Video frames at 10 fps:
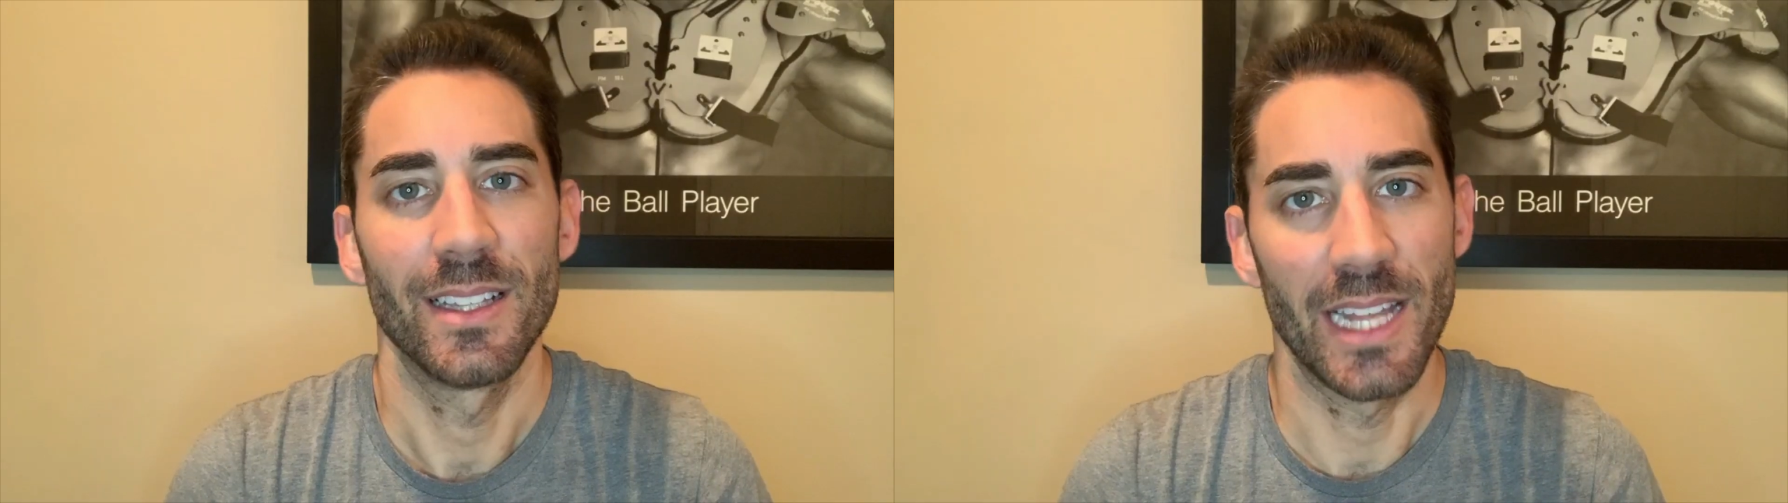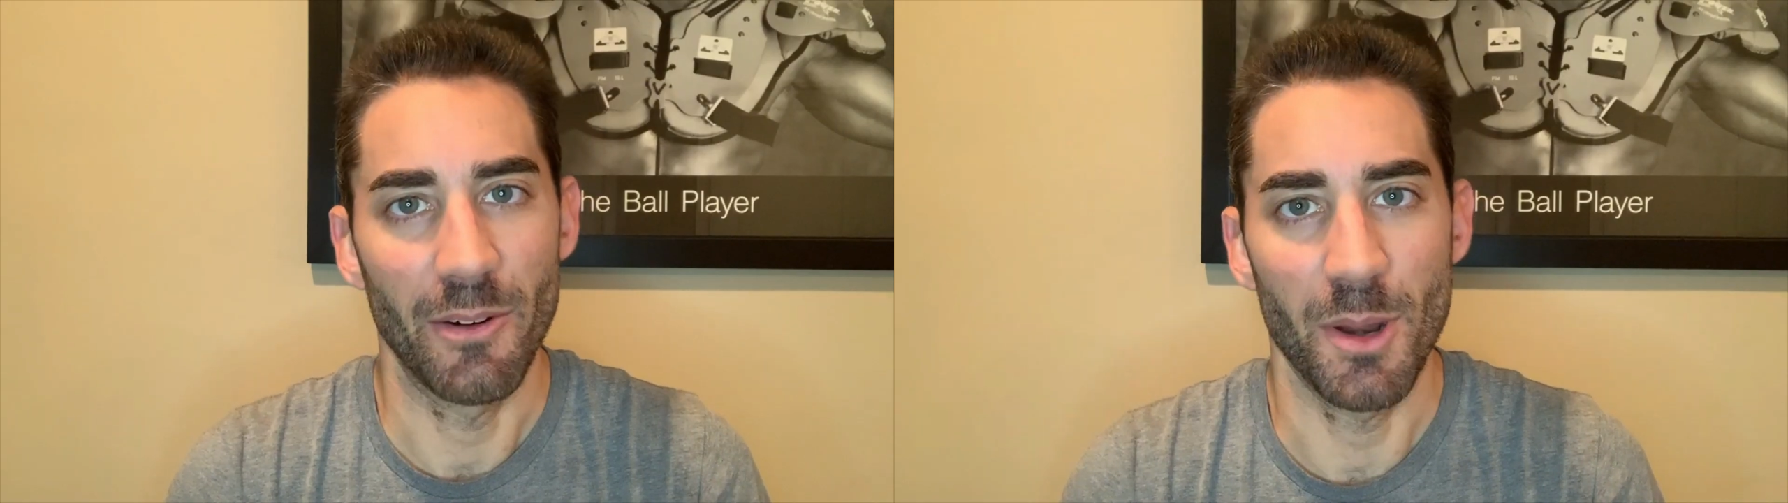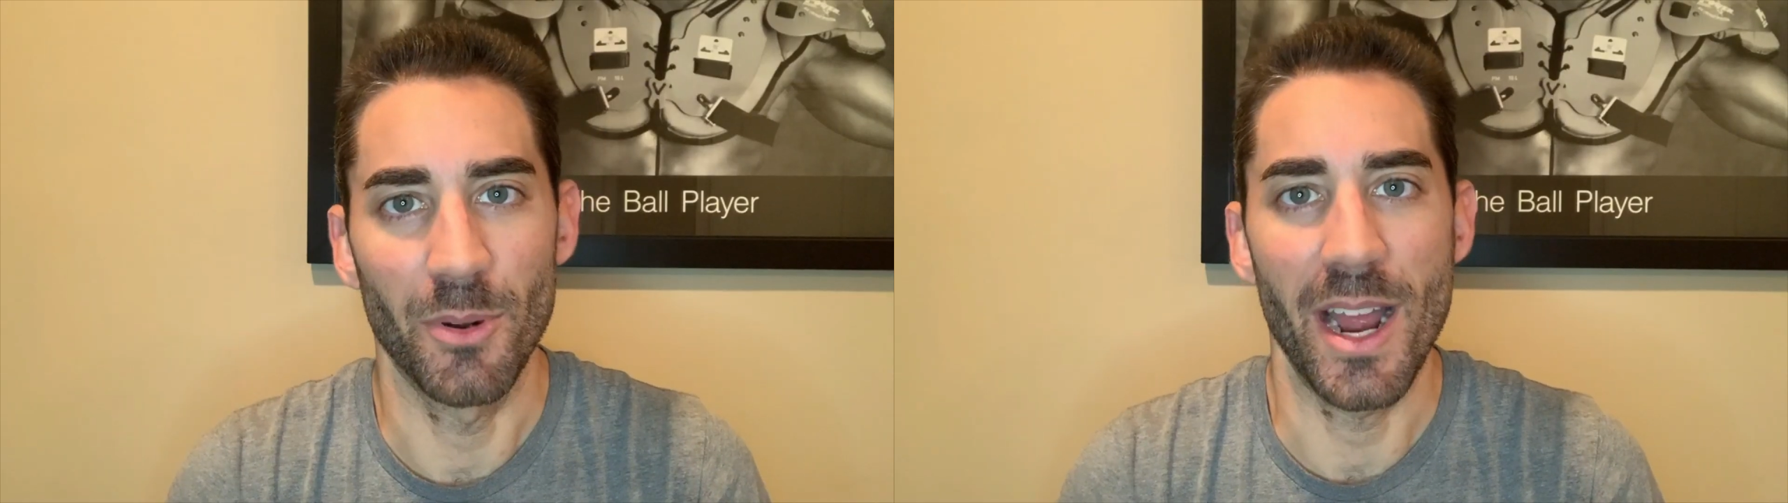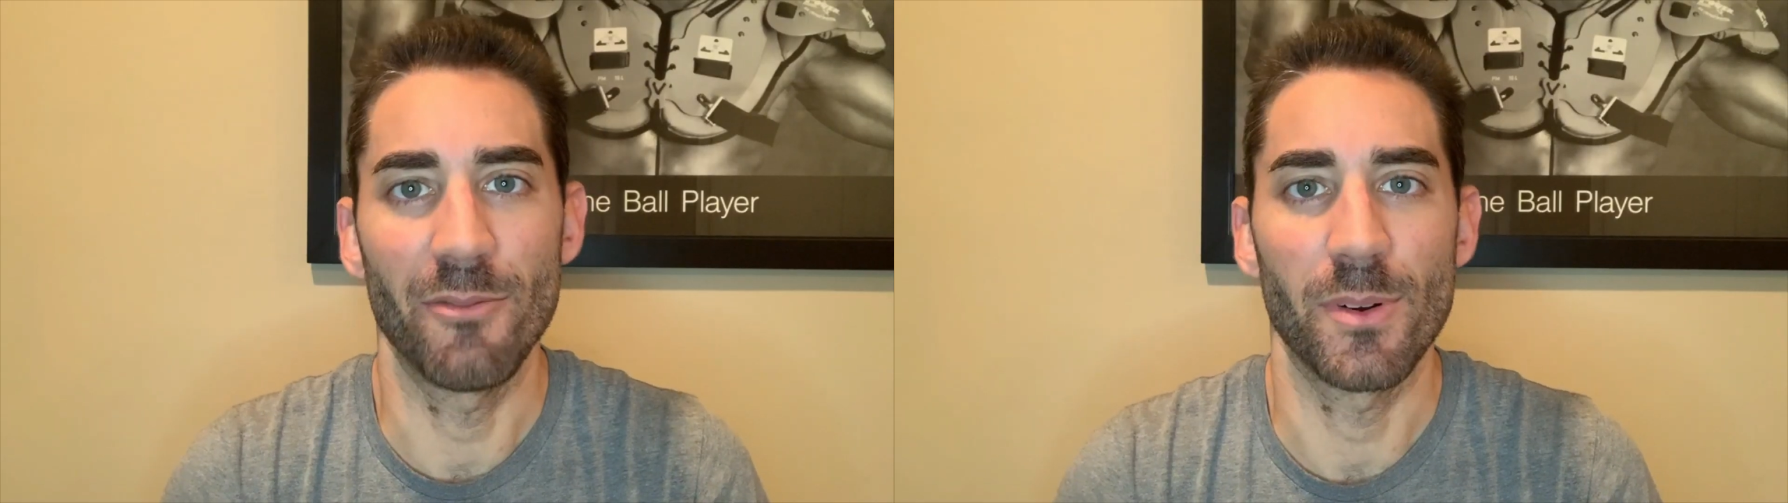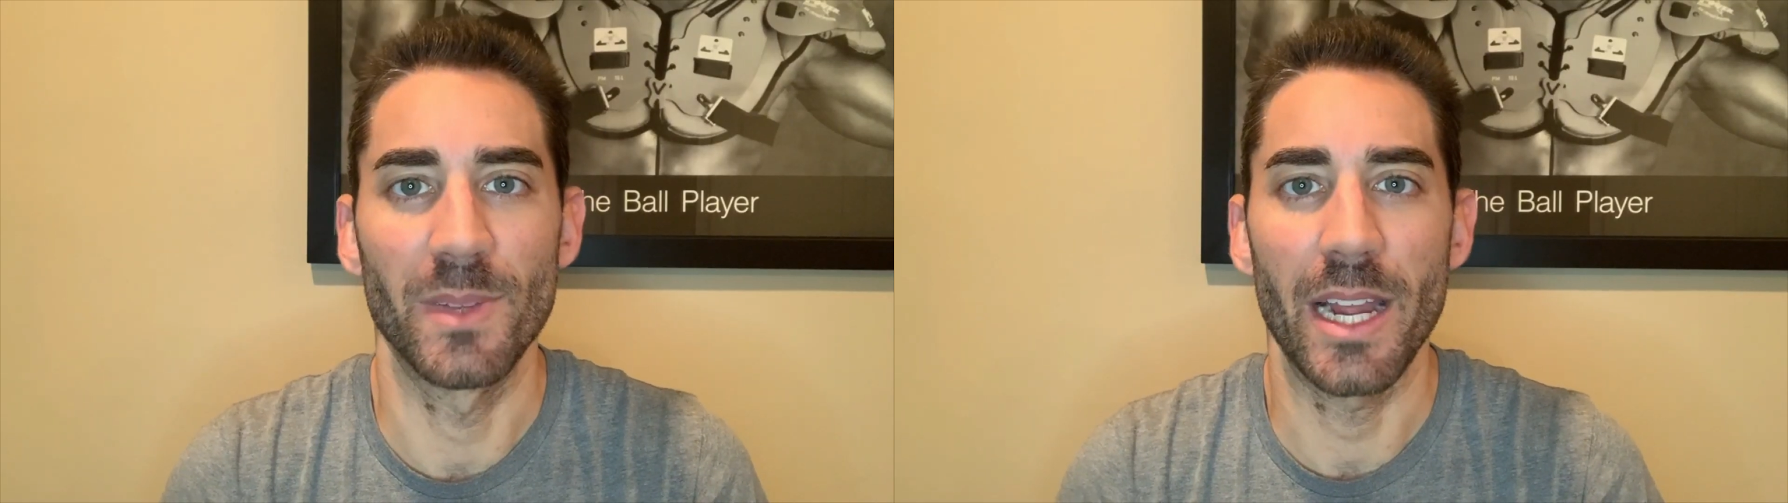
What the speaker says: Larry Brown from